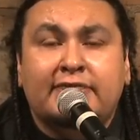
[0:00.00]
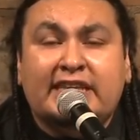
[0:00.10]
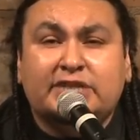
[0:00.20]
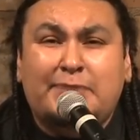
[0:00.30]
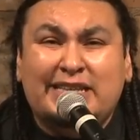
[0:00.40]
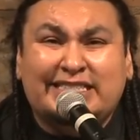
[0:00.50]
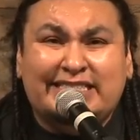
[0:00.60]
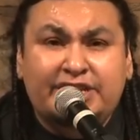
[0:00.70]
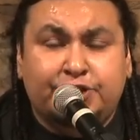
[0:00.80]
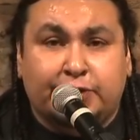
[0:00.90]
that spans
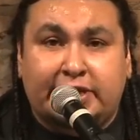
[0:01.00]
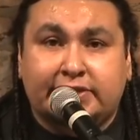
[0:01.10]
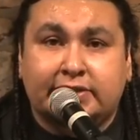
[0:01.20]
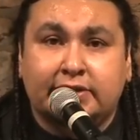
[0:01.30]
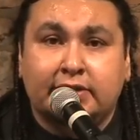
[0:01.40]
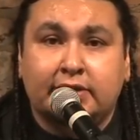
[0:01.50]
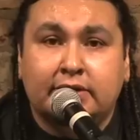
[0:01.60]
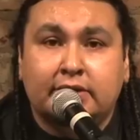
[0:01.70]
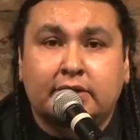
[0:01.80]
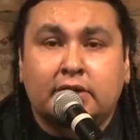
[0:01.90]
centuries.
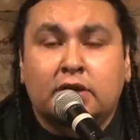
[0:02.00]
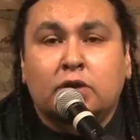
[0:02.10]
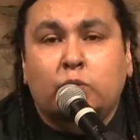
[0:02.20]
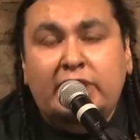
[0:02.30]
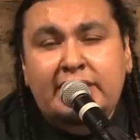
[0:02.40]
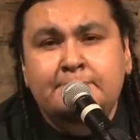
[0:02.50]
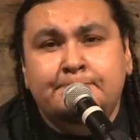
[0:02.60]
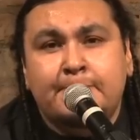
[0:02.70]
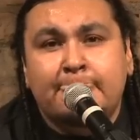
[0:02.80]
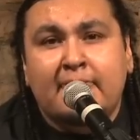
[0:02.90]
We
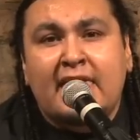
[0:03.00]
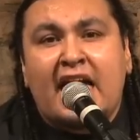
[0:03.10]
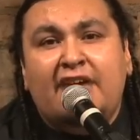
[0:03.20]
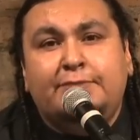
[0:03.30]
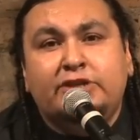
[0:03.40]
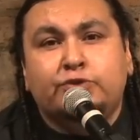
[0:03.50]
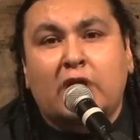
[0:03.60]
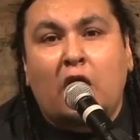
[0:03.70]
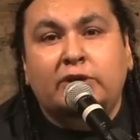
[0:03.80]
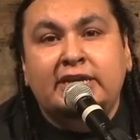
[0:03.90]
have been
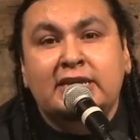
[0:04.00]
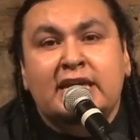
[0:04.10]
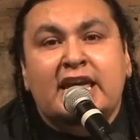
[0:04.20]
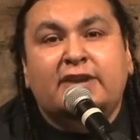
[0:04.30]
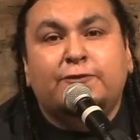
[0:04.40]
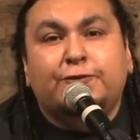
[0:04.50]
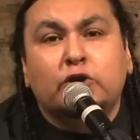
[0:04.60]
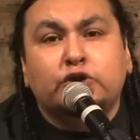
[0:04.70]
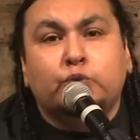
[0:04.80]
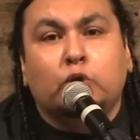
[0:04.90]
drowning in
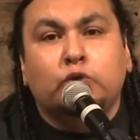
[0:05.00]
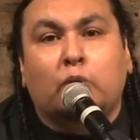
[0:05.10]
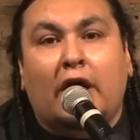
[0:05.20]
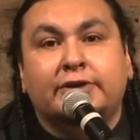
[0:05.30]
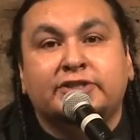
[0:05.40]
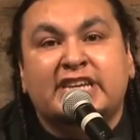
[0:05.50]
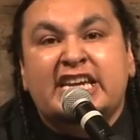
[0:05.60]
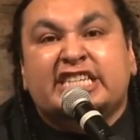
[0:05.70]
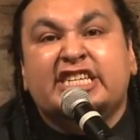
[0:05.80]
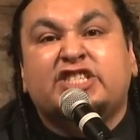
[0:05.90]
first world waters
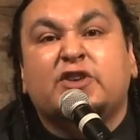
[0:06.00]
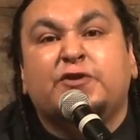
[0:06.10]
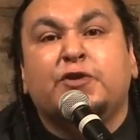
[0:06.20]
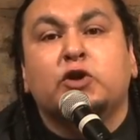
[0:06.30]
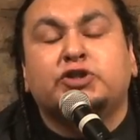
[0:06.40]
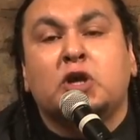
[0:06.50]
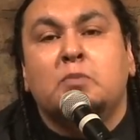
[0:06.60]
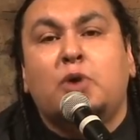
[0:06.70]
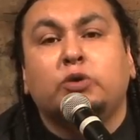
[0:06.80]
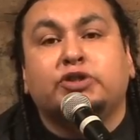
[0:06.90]
since the first
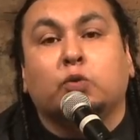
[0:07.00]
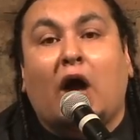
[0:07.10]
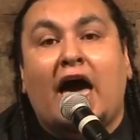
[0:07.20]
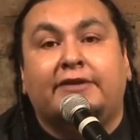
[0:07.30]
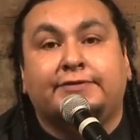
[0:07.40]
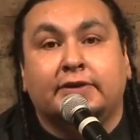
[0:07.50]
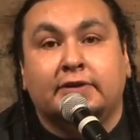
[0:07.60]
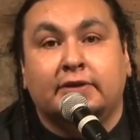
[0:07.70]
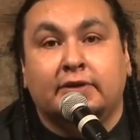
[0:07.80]
boats arrived.